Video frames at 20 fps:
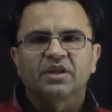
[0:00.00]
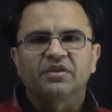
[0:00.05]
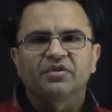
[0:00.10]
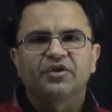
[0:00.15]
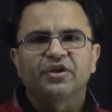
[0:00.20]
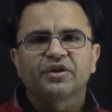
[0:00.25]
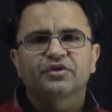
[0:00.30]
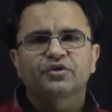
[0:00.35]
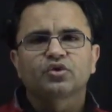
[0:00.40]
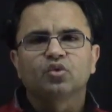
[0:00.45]

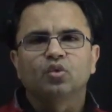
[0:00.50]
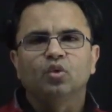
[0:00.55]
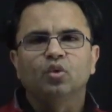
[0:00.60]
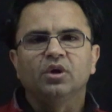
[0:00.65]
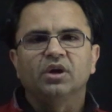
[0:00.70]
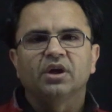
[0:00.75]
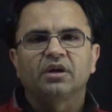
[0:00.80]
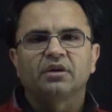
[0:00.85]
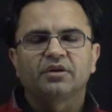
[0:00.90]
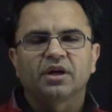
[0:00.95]
This
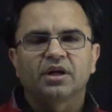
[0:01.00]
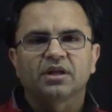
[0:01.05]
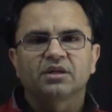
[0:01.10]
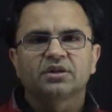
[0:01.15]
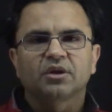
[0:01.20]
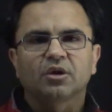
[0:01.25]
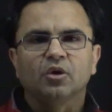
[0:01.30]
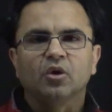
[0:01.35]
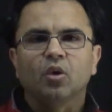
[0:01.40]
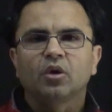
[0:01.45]
tool
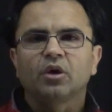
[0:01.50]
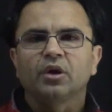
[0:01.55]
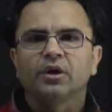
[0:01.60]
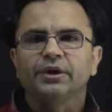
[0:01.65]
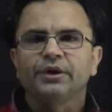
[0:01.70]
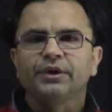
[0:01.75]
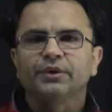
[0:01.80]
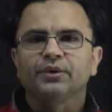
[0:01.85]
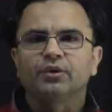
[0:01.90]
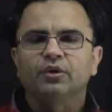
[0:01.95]
runs
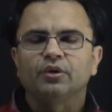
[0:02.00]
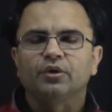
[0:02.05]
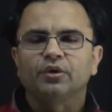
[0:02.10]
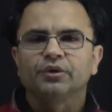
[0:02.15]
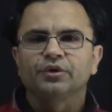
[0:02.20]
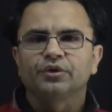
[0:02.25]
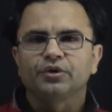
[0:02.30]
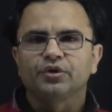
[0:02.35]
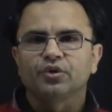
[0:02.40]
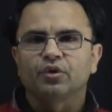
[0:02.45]
locally
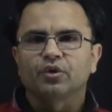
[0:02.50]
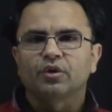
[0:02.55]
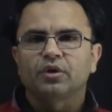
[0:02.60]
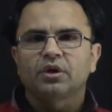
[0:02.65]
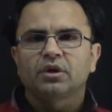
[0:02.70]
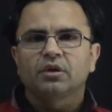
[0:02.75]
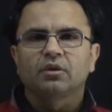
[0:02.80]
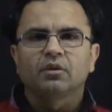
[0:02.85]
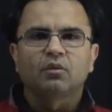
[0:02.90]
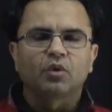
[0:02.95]
on
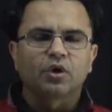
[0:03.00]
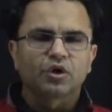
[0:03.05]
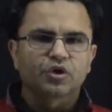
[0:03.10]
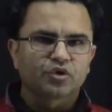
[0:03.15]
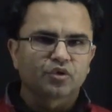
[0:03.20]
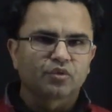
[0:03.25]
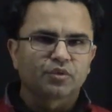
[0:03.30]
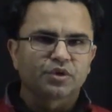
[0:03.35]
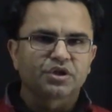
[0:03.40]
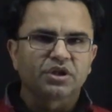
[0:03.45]
your
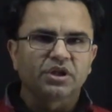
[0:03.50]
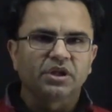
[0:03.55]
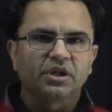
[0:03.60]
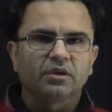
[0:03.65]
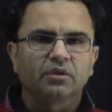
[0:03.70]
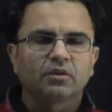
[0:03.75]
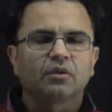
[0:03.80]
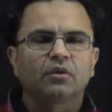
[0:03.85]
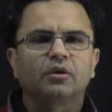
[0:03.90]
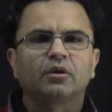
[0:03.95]
virtual
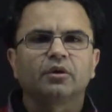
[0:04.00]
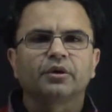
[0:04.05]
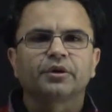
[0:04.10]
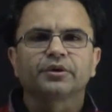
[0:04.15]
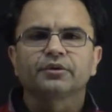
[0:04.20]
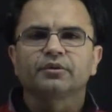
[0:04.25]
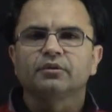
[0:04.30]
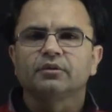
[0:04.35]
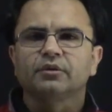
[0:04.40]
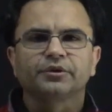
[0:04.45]
machine or
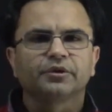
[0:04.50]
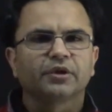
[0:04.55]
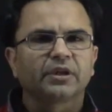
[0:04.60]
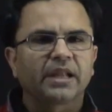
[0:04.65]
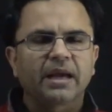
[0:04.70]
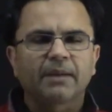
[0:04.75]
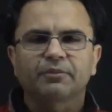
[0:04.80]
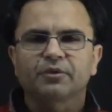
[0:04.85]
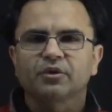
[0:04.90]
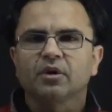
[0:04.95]
on your
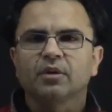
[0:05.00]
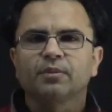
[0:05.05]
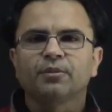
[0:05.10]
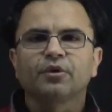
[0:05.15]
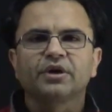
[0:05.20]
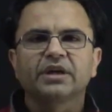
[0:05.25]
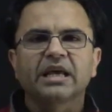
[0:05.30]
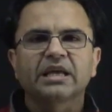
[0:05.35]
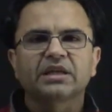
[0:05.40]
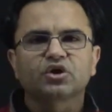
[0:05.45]
laptop
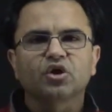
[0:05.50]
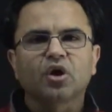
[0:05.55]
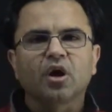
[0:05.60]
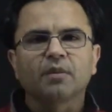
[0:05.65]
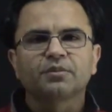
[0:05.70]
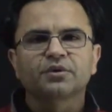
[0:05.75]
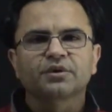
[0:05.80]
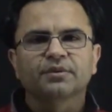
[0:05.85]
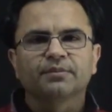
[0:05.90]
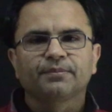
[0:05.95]
or
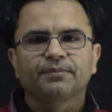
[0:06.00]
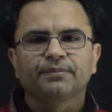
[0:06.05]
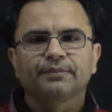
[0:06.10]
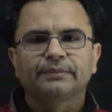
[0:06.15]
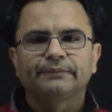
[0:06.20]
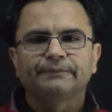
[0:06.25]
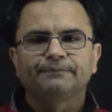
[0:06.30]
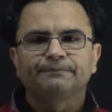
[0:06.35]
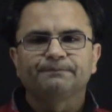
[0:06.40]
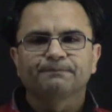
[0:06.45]
desktops.
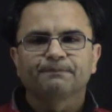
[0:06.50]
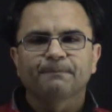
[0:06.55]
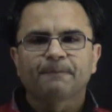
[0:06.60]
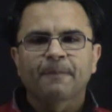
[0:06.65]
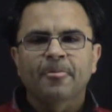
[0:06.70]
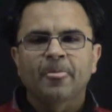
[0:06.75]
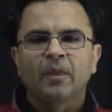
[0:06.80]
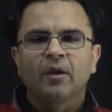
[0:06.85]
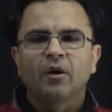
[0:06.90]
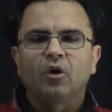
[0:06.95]

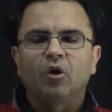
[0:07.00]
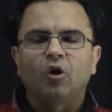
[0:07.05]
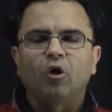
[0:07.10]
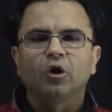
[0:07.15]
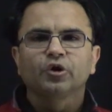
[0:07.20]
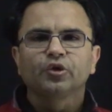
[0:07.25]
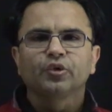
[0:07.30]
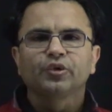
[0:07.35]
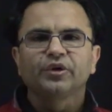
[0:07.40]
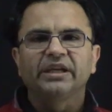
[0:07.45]

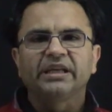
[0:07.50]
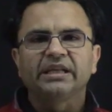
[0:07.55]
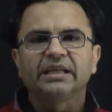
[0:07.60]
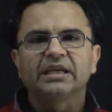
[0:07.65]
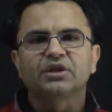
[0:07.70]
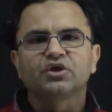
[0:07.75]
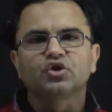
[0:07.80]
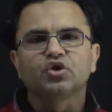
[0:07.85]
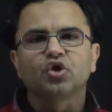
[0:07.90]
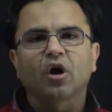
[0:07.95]
All you need
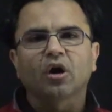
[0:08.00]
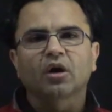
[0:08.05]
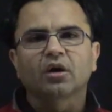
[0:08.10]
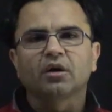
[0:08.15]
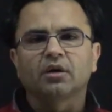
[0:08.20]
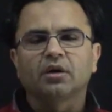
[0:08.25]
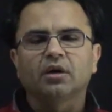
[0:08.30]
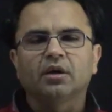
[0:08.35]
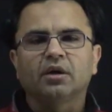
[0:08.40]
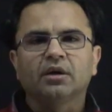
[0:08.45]
is
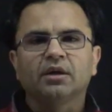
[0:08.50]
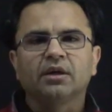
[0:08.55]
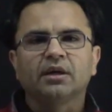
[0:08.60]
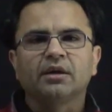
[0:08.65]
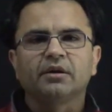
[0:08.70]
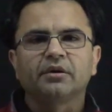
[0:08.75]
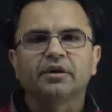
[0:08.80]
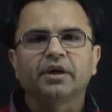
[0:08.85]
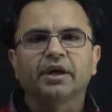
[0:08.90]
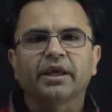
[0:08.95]
Docker
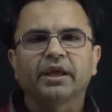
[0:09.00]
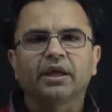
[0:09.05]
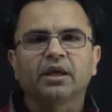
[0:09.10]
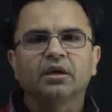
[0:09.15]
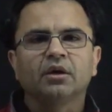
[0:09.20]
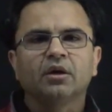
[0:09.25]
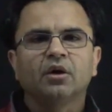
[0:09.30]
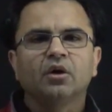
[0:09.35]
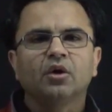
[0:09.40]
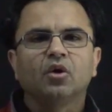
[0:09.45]
running
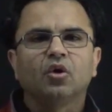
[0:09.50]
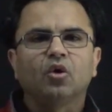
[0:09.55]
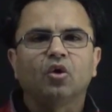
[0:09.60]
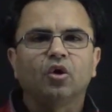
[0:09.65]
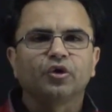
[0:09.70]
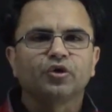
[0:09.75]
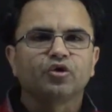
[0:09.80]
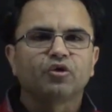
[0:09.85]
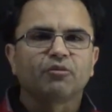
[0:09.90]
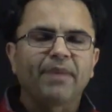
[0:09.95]

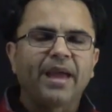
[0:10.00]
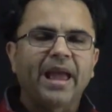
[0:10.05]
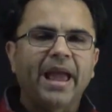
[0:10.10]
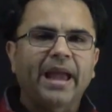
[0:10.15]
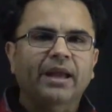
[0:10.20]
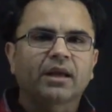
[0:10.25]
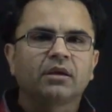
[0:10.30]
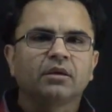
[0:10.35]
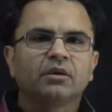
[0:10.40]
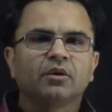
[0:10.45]
on your
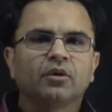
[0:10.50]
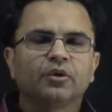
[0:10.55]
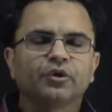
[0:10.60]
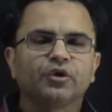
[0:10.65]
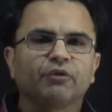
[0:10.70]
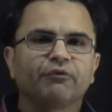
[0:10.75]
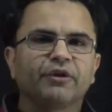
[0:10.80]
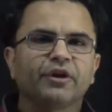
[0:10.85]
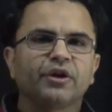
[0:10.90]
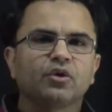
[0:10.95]
Mac,
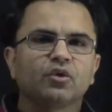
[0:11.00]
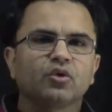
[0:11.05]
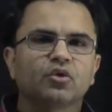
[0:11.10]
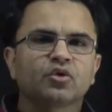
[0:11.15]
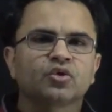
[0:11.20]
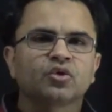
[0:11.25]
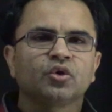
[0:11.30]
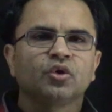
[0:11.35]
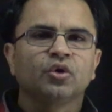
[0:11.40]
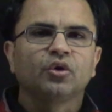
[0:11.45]
your
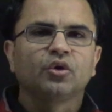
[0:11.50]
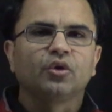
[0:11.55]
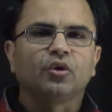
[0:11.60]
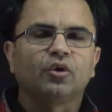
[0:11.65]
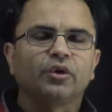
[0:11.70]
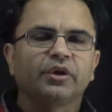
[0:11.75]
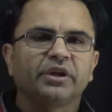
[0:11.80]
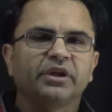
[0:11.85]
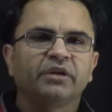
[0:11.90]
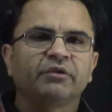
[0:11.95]
Windows,
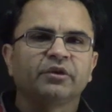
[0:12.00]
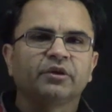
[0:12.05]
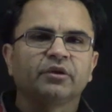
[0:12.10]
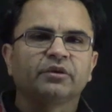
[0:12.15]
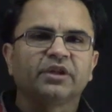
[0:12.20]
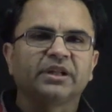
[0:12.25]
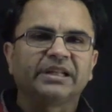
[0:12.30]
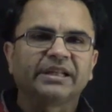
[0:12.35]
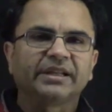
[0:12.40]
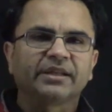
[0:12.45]
or even
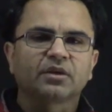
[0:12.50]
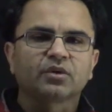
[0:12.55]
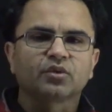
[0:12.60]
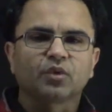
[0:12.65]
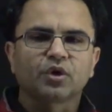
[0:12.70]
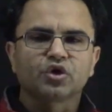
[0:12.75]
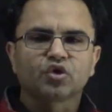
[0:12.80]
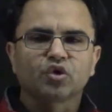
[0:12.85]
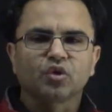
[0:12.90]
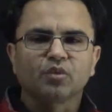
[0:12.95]
on a Linux
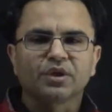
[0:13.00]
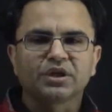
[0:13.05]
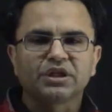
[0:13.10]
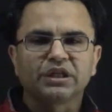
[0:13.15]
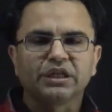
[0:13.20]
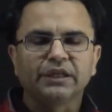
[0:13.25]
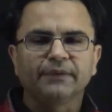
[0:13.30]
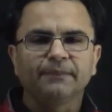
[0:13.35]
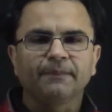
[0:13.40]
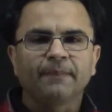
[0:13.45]
virtual
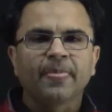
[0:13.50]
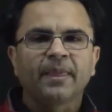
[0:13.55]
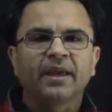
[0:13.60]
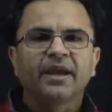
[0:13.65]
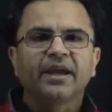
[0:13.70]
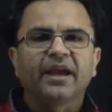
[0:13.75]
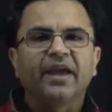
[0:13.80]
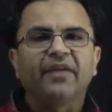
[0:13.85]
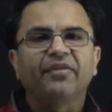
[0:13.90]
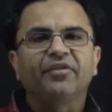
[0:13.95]
machine.
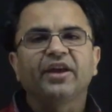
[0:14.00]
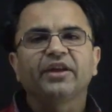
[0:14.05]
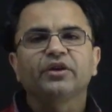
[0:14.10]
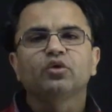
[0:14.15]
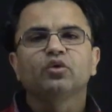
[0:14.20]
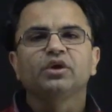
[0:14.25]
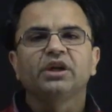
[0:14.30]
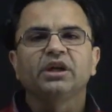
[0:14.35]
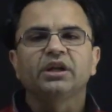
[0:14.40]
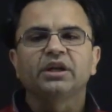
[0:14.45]
And then
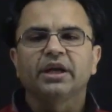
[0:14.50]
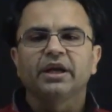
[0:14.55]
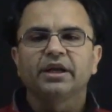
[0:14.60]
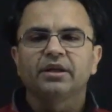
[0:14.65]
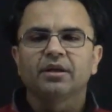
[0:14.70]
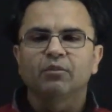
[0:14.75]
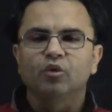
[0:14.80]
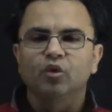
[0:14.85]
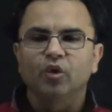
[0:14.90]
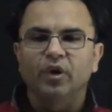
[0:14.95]
you need
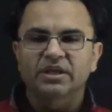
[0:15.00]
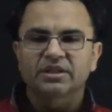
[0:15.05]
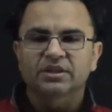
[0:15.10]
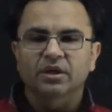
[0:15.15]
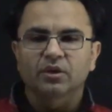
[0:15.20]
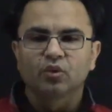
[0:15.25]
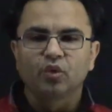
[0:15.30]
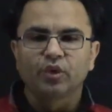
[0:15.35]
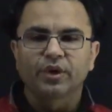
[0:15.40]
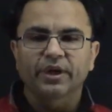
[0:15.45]
AWS
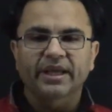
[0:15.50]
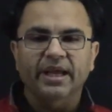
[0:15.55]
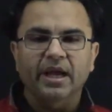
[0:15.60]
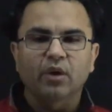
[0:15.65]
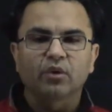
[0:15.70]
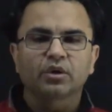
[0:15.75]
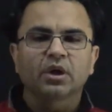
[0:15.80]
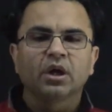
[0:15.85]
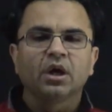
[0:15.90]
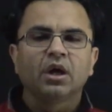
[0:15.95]
root
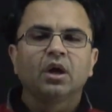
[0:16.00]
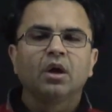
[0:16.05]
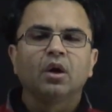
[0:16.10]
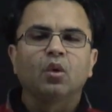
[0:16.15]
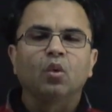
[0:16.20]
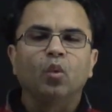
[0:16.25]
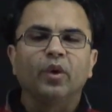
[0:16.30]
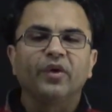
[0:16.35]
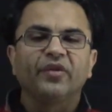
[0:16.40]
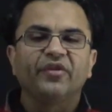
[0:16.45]
account
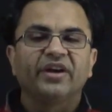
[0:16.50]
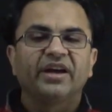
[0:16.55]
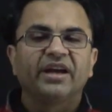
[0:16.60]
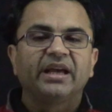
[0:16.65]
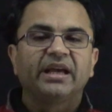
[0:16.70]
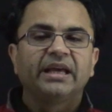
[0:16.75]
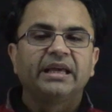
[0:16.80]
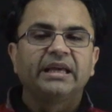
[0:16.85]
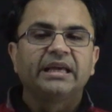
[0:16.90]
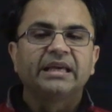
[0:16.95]
with
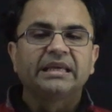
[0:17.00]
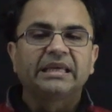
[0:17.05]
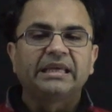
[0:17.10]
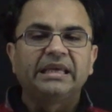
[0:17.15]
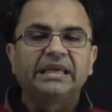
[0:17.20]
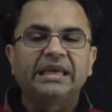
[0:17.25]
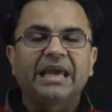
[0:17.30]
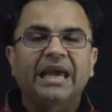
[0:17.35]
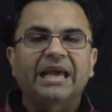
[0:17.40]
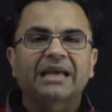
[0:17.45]

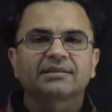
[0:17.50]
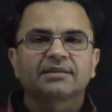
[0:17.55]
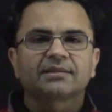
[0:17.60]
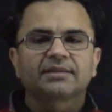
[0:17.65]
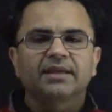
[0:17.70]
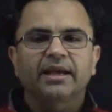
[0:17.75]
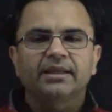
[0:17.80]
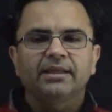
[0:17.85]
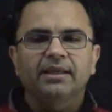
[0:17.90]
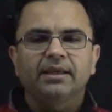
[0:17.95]
key access
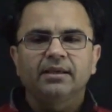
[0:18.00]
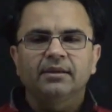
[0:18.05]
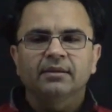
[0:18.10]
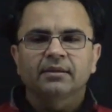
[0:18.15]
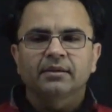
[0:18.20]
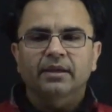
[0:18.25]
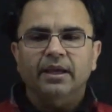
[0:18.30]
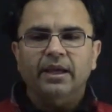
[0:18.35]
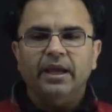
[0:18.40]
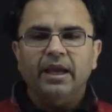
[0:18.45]
ID
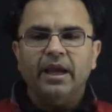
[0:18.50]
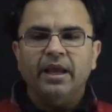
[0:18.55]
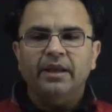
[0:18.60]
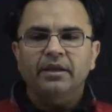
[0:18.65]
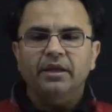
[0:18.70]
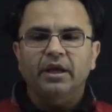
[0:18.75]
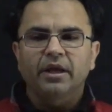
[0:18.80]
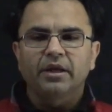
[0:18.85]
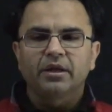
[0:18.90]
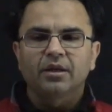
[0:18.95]

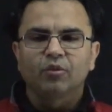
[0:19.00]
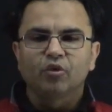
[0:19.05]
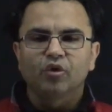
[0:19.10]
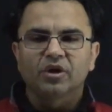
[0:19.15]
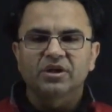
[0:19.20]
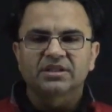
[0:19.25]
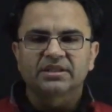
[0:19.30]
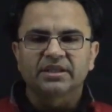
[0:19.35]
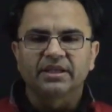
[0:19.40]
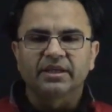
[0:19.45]
and
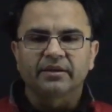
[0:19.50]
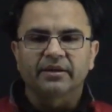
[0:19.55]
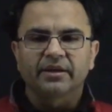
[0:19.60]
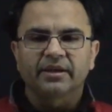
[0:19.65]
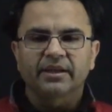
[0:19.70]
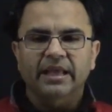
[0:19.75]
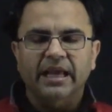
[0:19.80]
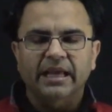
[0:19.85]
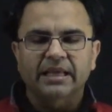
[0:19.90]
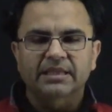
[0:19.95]
AWS
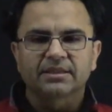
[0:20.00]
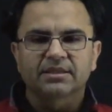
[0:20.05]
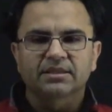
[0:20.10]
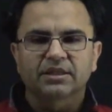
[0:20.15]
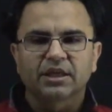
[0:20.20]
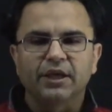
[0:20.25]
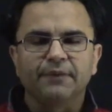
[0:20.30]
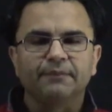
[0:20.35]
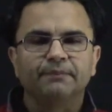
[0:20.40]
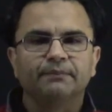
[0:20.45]
secret access
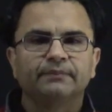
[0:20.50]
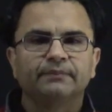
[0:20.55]
key.